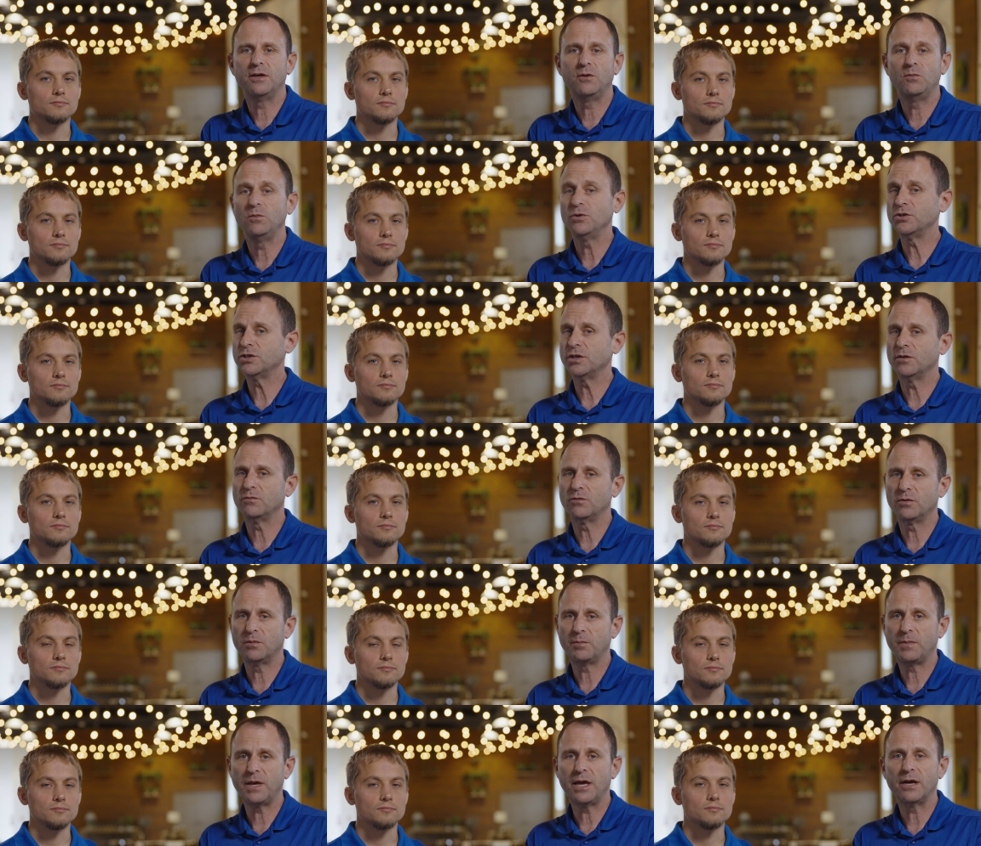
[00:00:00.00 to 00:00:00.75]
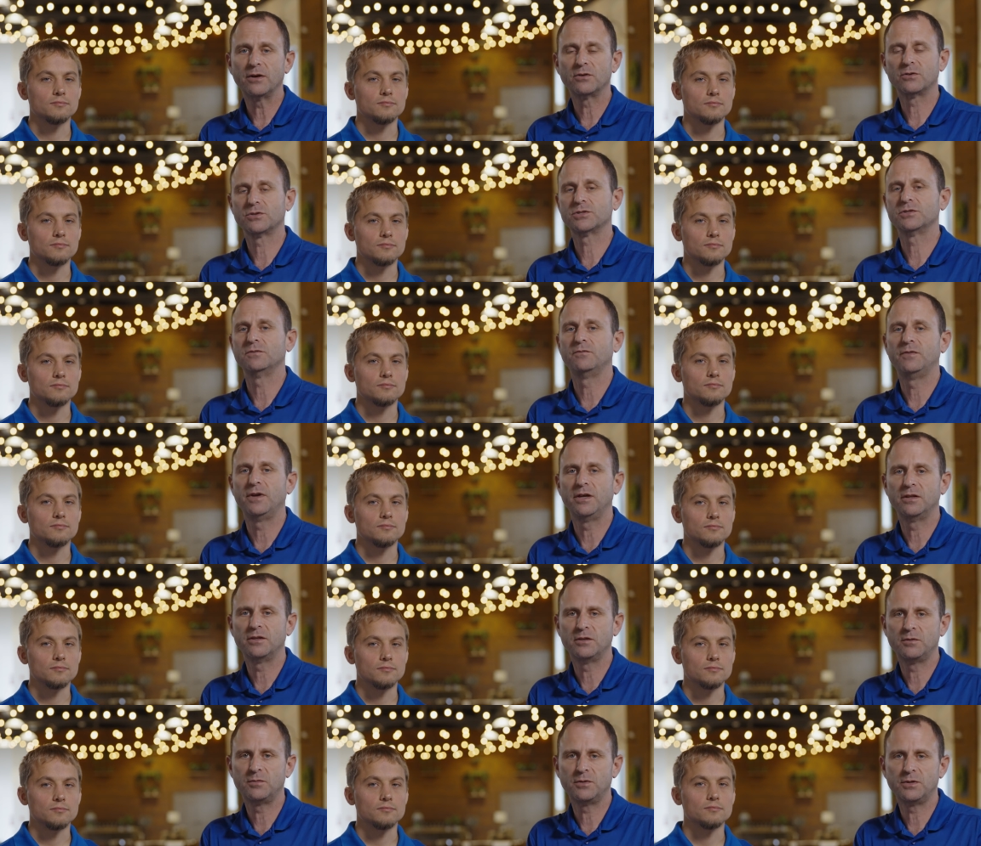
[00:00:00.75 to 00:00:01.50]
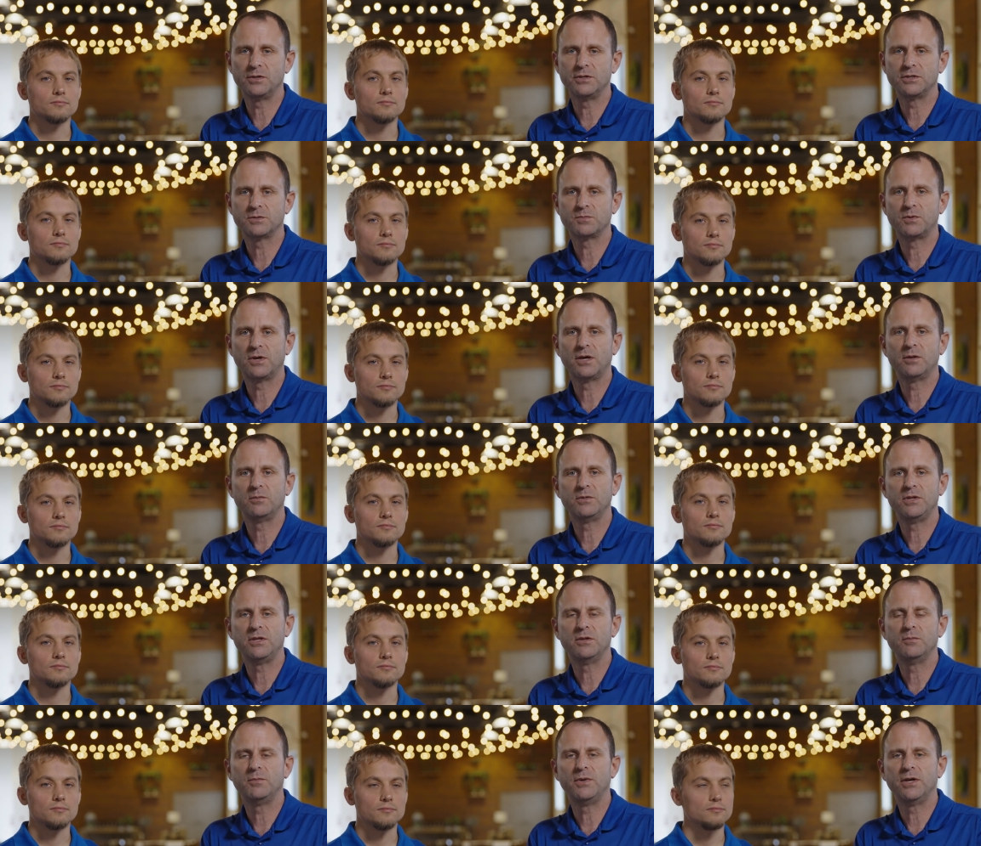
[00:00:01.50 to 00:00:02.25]
Speaker 1: that whichever panel's available is probably
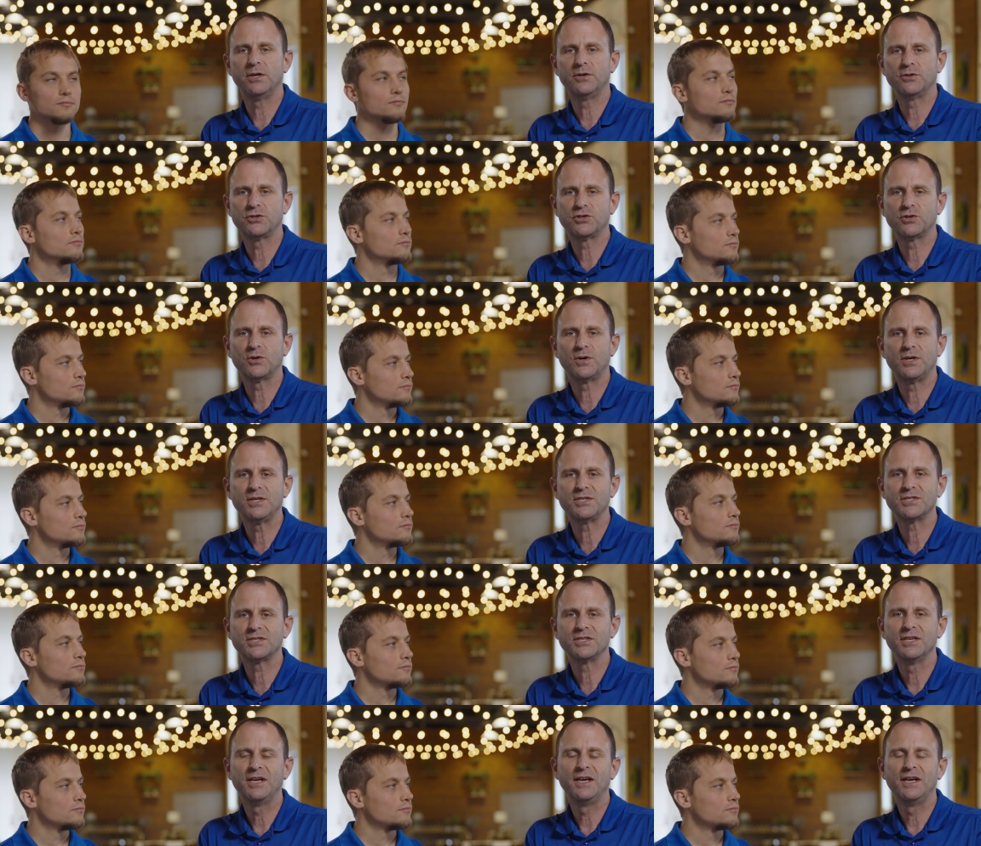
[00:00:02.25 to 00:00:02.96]
the better choice.